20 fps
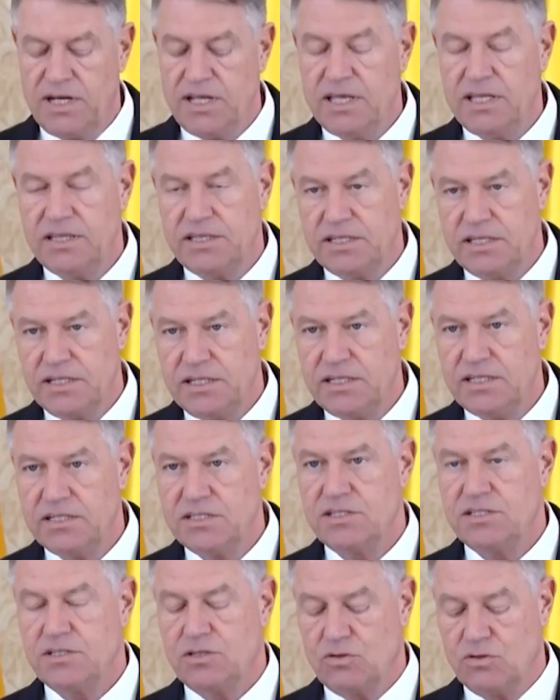by
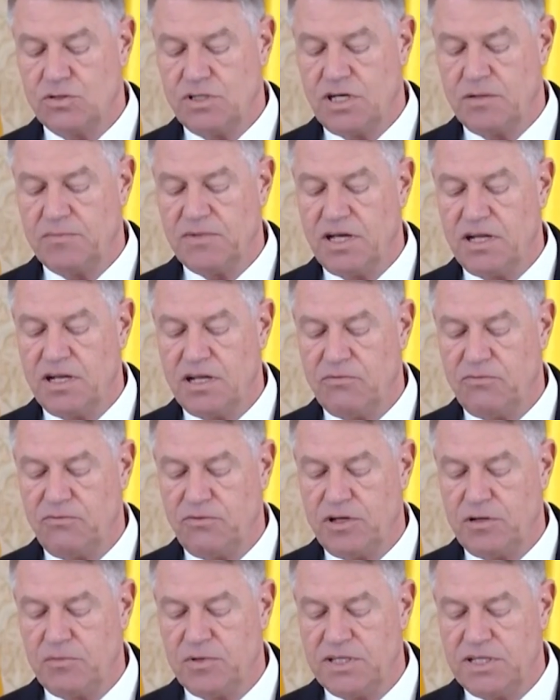Andrei Vavilov
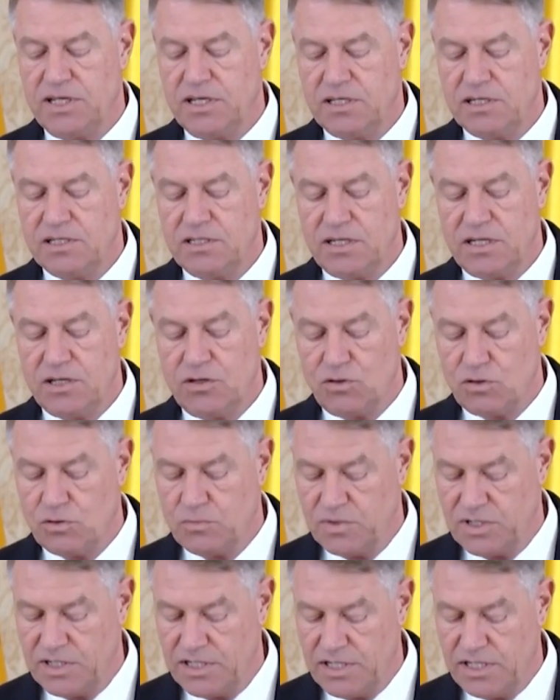from the Kremlin's
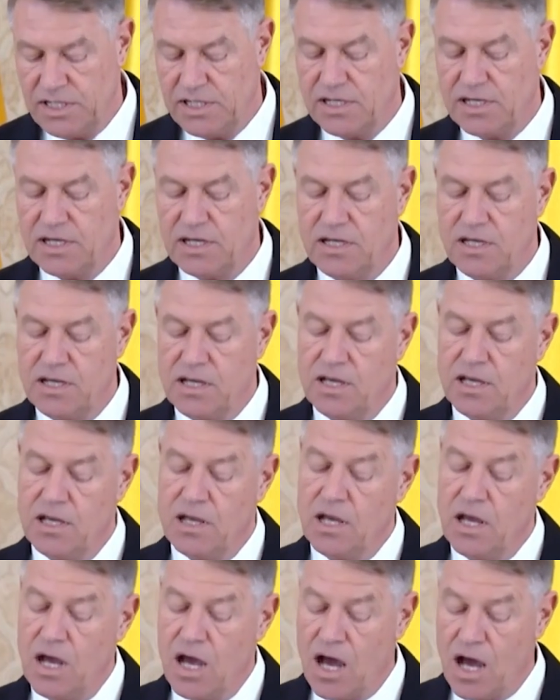Office for Border
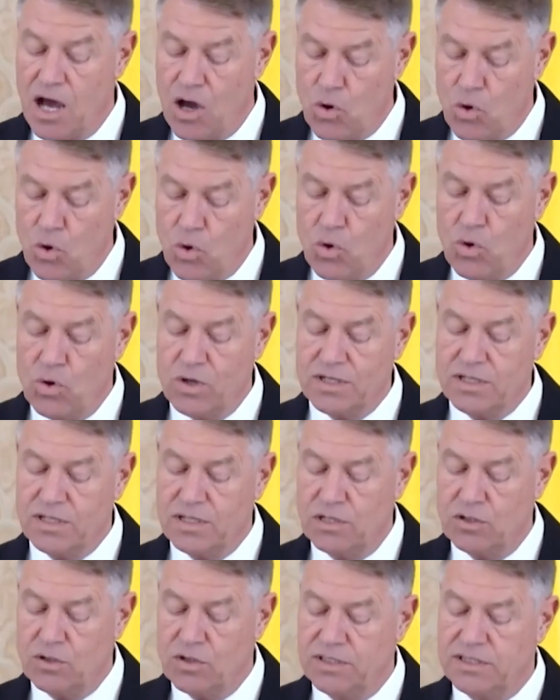Cooperation.
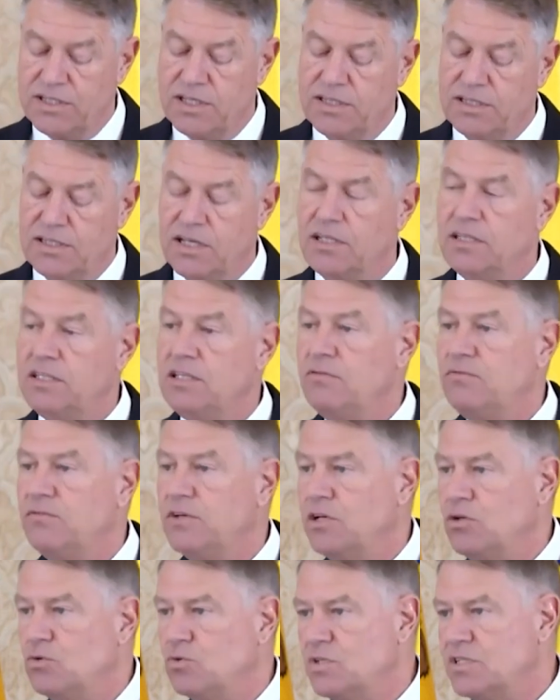Vavilov
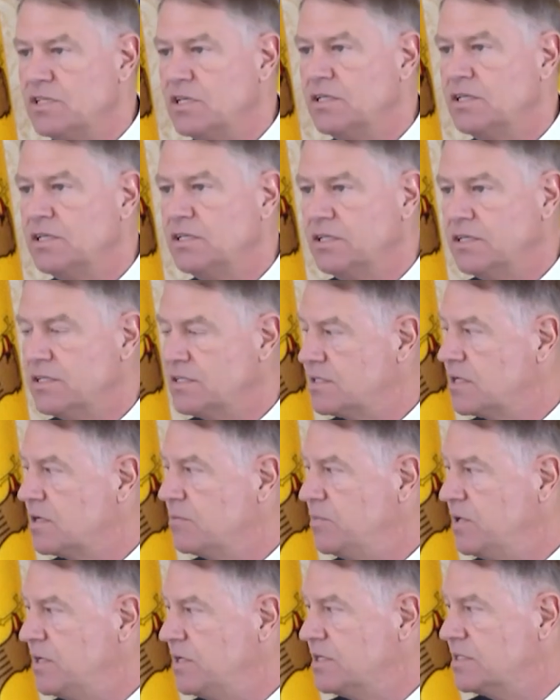is allegedly a
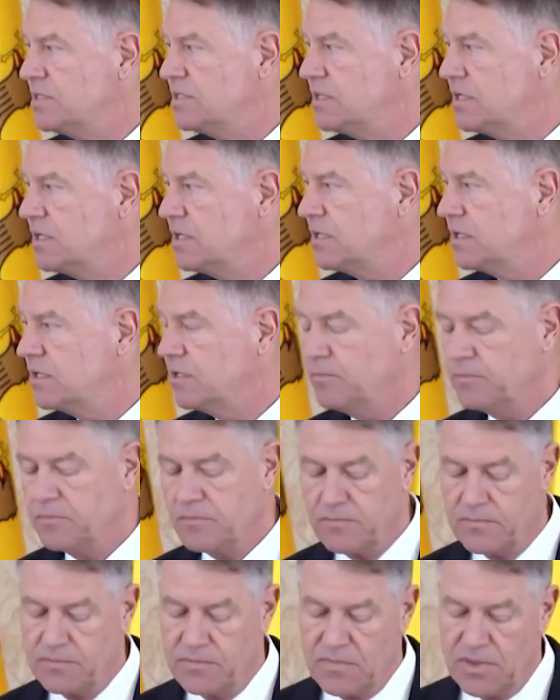graduate of the
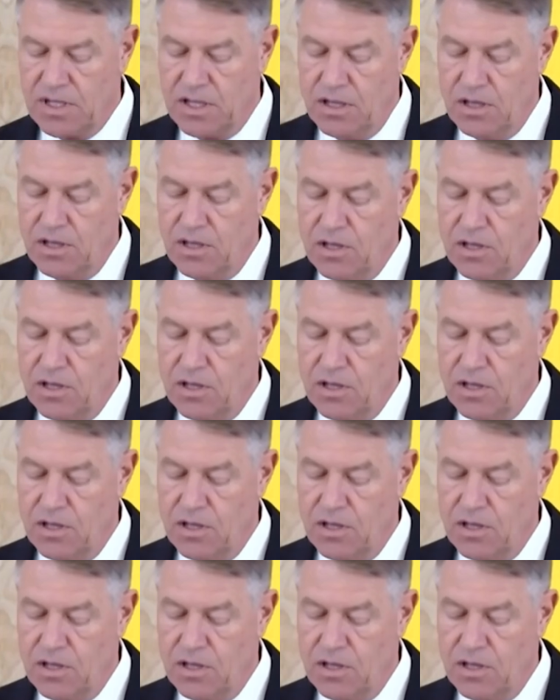FSB